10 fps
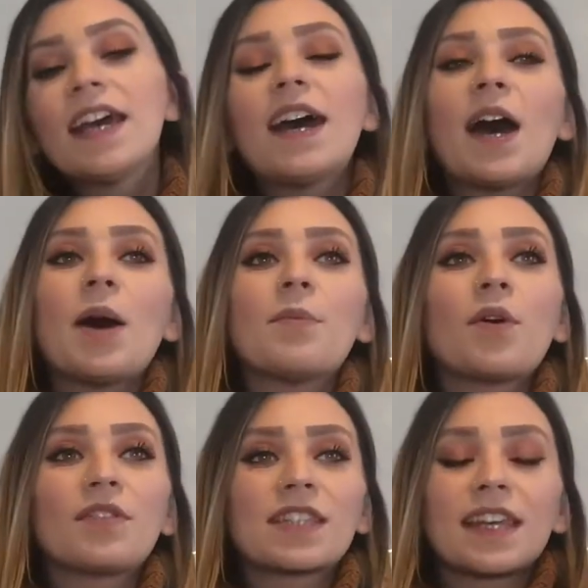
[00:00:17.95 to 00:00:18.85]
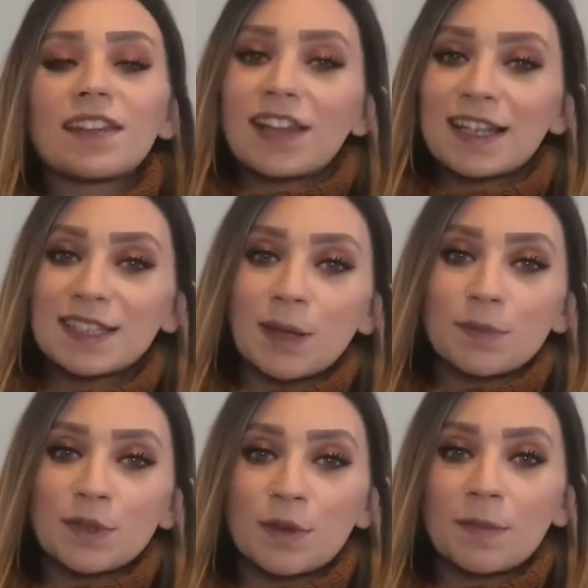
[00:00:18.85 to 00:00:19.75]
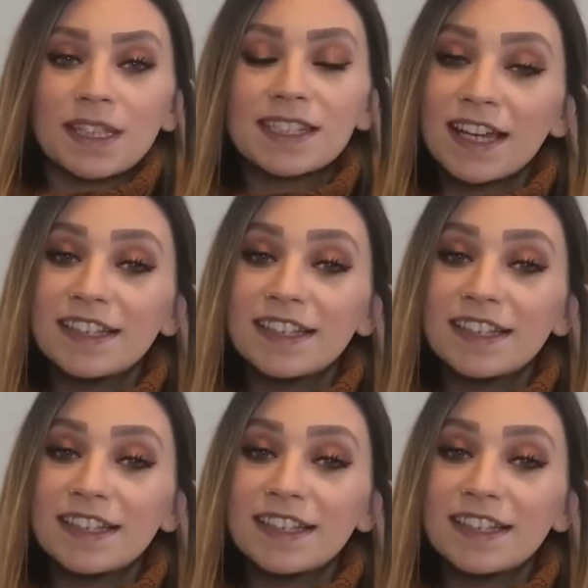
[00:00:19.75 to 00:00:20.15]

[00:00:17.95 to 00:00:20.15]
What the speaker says: Obviously the last time was with my son,